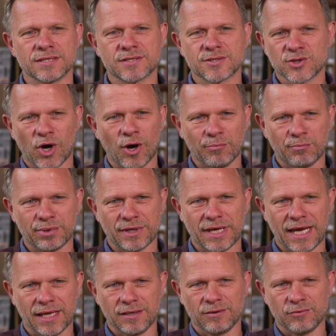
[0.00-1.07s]
stop
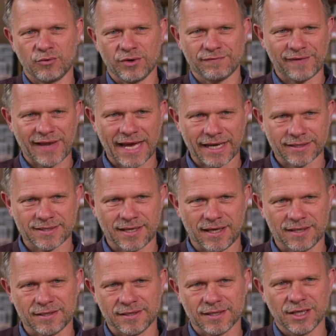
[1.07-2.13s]
and reflect
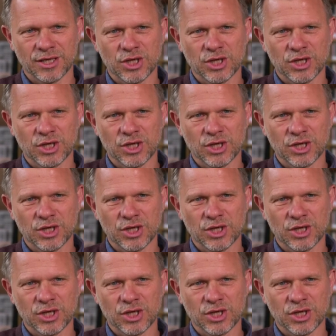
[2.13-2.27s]
and